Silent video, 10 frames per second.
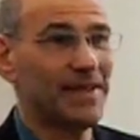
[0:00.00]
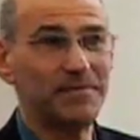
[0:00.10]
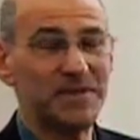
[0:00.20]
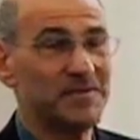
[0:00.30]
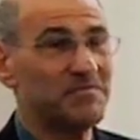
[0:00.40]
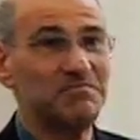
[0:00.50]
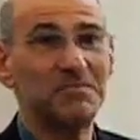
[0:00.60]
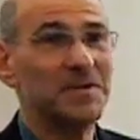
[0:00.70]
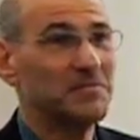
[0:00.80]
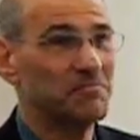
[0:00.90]
them in
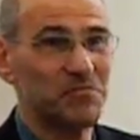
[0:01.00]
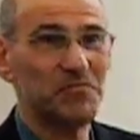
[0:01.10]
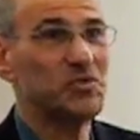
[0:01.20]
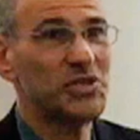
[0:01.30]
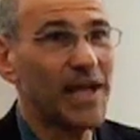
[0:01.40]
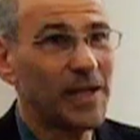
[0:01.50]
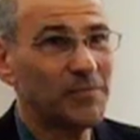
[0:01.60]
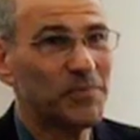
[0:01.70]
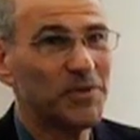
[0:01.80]
shape